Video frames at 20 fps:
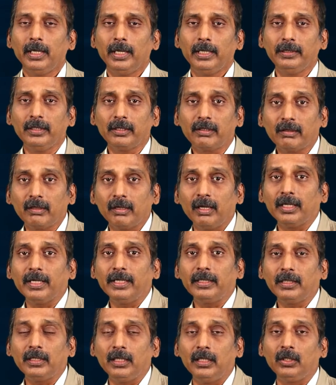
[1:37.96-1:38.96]
In the third
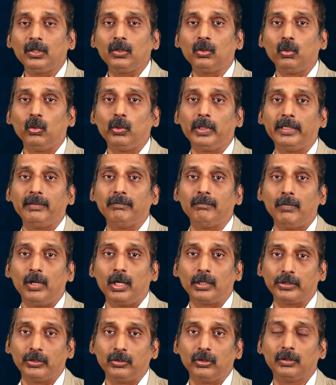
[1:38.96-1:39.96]
and concluding
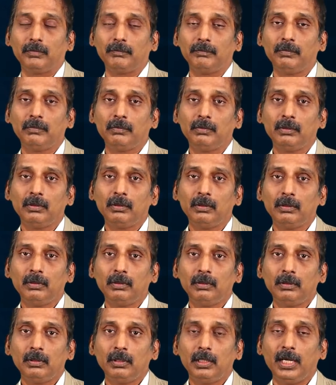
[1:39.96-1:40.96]
module,
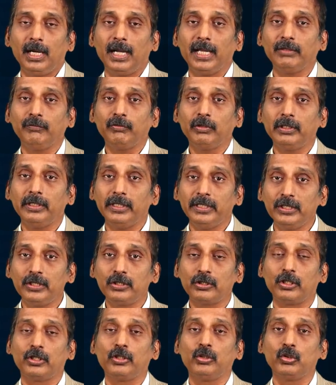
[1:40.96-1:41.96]
I will
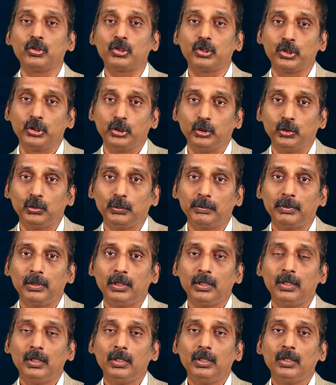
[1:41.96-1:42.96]
introduce you
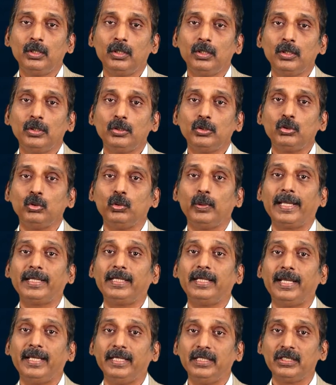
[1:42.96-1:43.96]
to
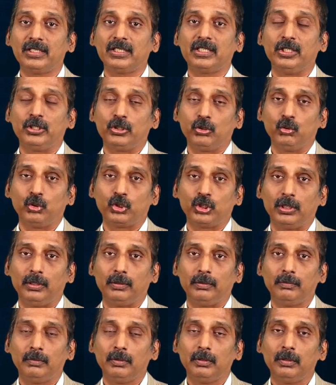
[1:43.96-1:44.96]
an
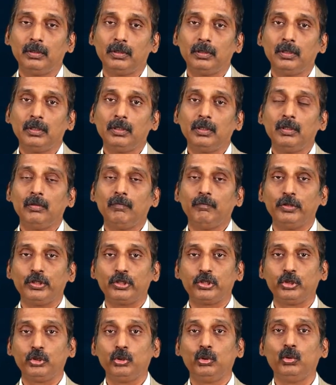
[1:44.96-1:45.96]
institution
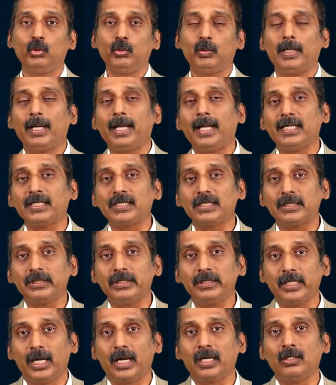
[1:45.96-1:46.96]
which you
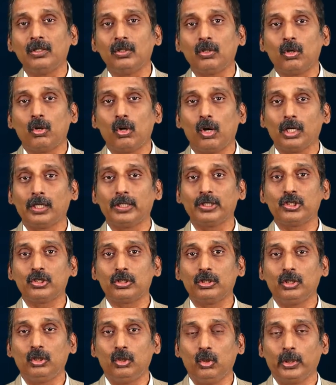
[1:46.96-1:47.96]
as young college
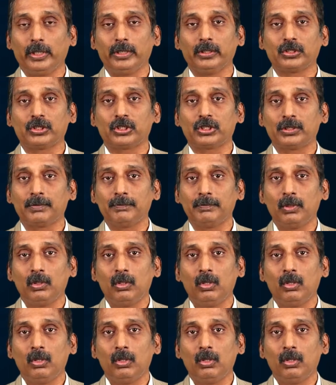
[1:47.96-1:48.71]
goers